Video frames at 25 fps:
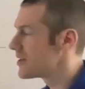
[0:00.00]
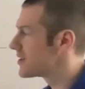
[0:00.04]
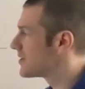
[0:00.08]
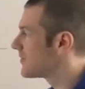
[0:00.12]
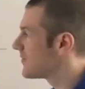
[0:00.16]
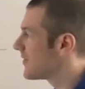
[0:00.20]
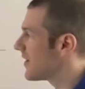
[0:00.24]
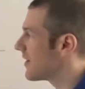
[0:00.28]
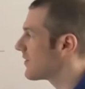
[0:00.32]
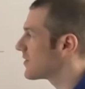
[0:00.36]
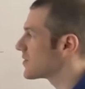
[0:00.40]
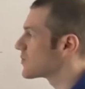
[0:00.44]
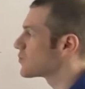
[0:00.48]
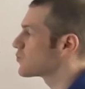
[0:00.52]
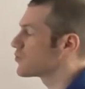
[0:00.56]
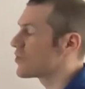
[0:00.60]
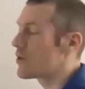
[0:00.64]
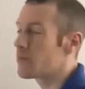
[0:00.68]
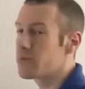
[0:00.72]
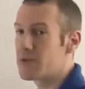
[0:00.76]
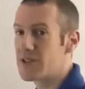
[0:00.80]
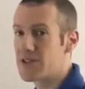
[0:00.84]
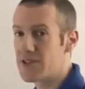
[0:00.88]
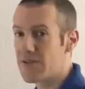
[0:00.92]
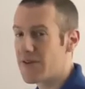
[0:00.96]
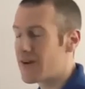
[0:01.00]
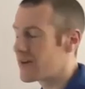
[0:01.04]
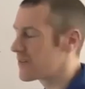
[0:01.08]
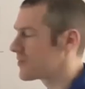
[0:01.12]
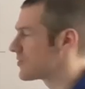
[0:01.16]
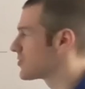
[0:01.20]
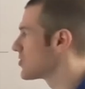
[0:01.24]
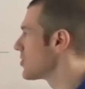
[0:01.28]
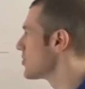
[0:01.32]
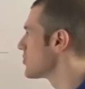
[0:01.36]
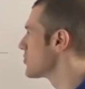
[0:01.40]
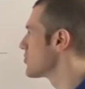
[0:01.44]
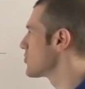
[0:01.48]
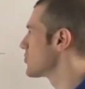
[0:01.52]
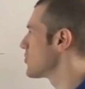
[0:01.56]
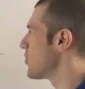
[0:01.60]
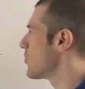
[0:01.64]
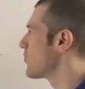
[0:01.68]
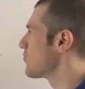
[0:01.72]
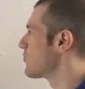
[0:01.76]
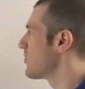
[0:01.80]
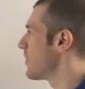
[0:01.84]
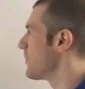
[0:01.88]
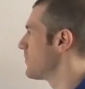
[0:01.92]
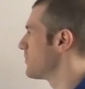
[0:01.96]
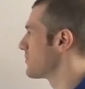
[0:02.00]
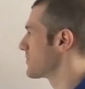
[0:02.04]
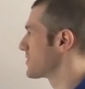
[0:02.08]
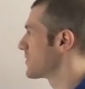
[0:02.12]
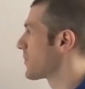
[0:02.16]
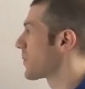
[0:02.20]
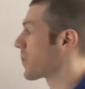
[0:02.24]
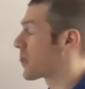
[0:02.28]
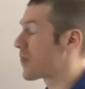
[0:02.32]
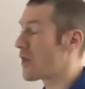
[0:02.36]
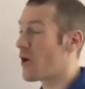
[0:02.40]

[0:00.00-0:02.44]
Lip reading: the various properties of angles to solve problems.